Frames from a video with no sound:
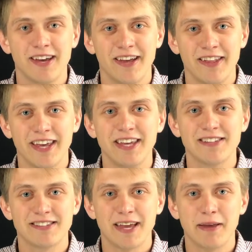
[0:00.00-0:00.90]
and that he
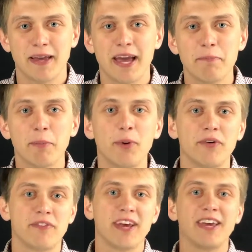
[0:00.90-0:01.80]
is capable
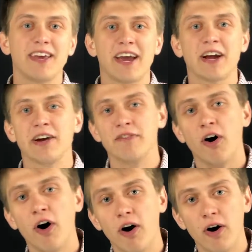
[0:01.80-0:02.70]
of taking care of
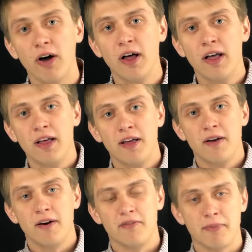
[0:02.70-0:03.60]
all
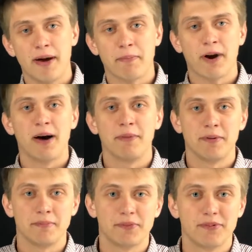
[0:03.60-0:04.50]
of my
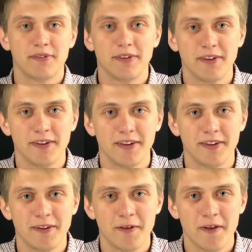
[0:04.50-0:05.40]
problems.
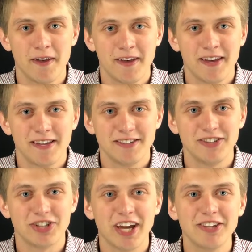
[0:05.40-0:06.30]

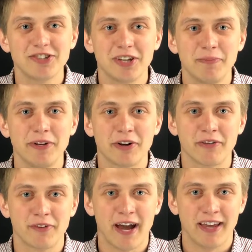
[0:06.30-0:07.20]
See, change can be
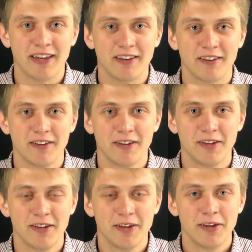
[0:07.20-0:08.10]
nerve-wracking,
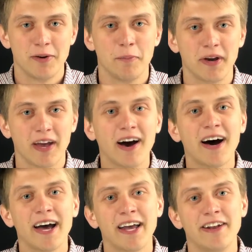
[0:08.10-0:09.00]
but
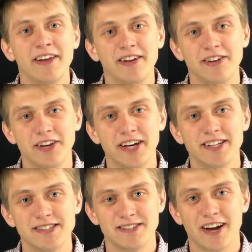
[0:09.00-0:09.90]
God
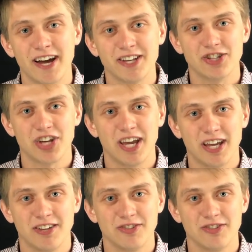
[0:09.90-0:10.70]
does not change.